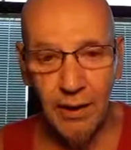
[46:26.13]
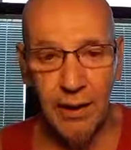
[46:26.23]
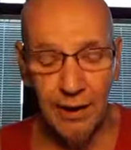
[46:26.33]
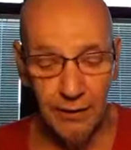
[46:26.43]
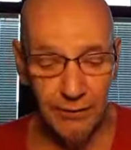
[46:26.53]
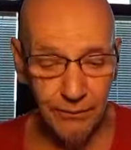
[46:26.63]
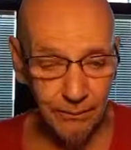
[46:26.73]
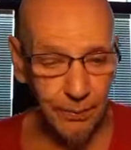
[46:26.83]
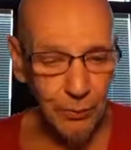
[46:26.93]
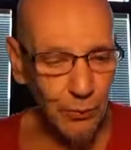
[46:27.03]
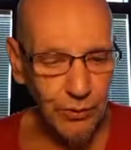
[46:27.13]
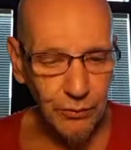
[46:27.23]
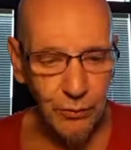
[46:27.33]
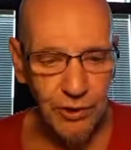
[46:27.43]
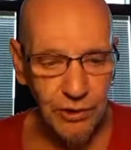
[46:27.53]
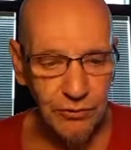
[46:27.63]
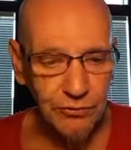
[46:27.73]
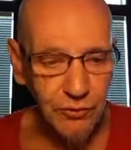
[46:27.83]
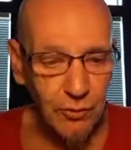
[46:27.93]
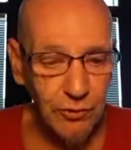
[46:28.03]
And with these
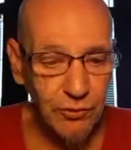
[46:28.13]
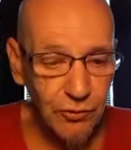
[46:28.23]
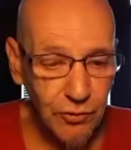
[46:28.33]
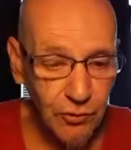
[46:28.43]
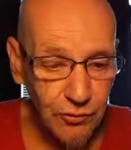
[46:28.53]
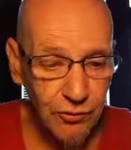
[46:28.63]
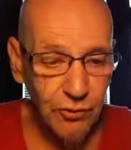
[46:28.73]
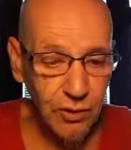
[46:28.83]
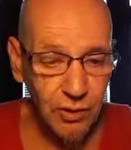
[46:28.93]
pharmaceuticals,